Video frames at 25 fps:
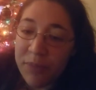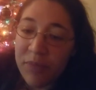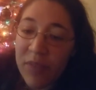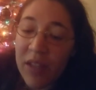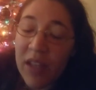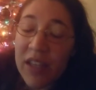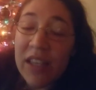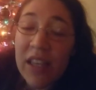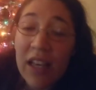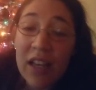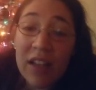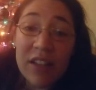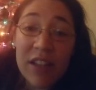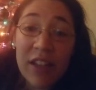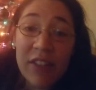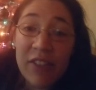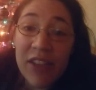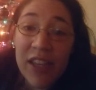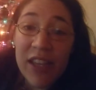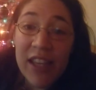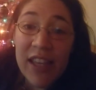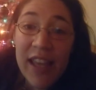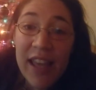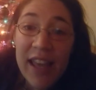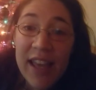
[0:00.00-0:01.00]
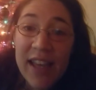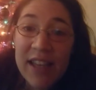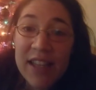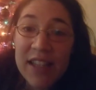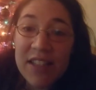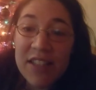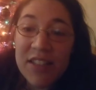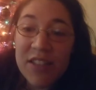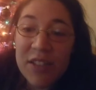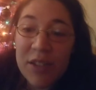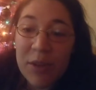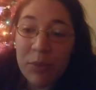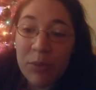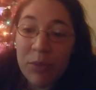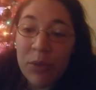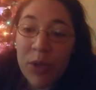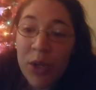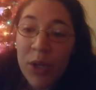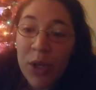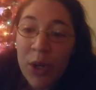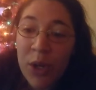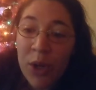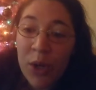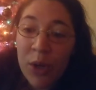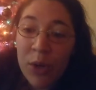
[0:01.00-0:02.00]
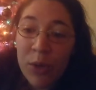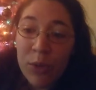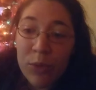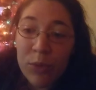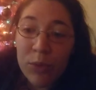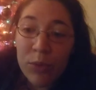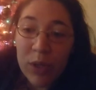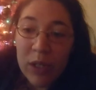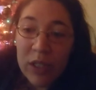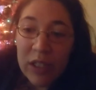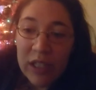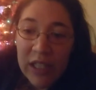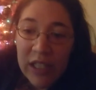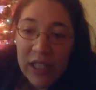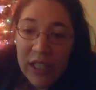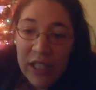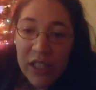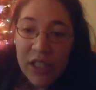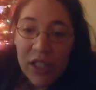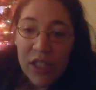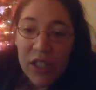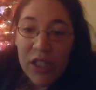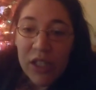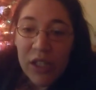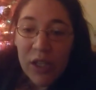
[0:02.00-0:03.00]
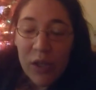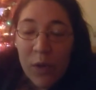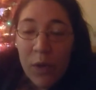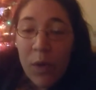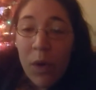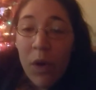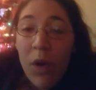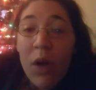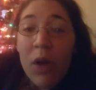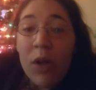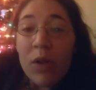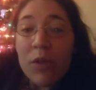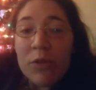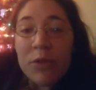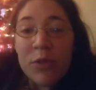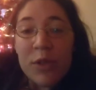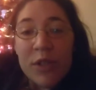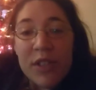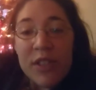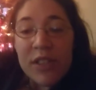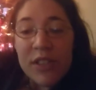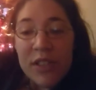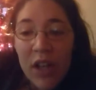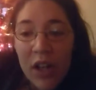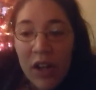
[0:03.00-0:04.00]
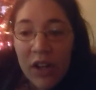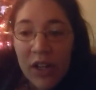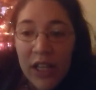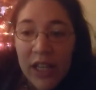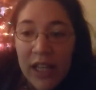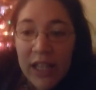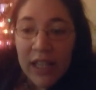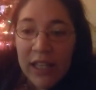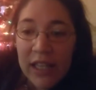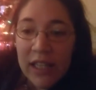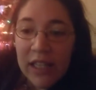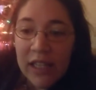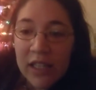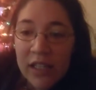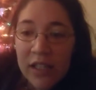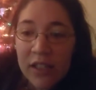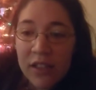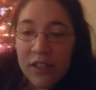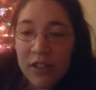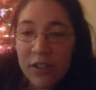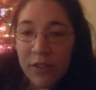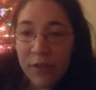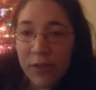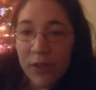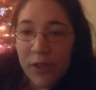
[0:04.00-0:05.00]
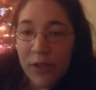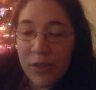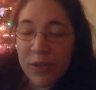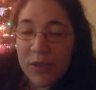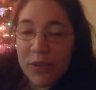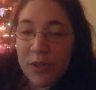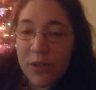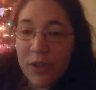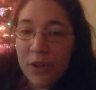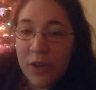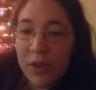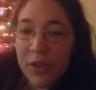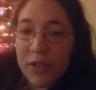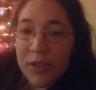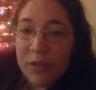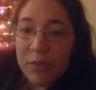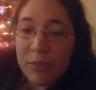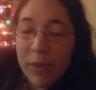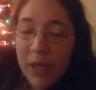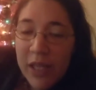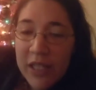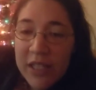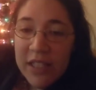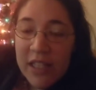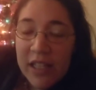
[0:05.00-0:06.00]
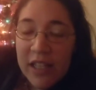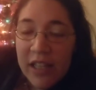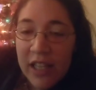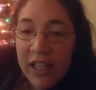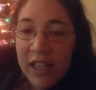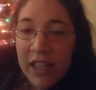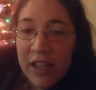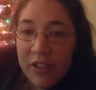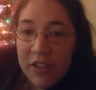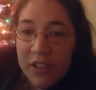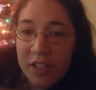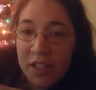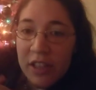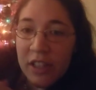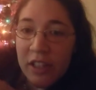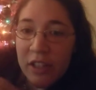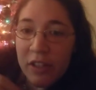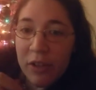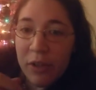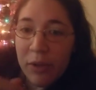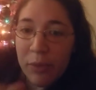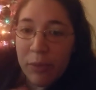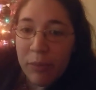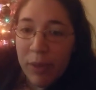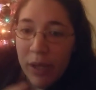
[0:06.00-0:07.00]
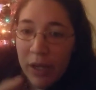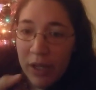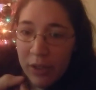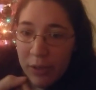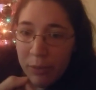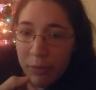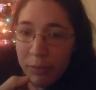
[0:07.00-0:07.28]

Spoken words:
Young Living has some really cute ultrasonic diffusers. Basically, there's a little metal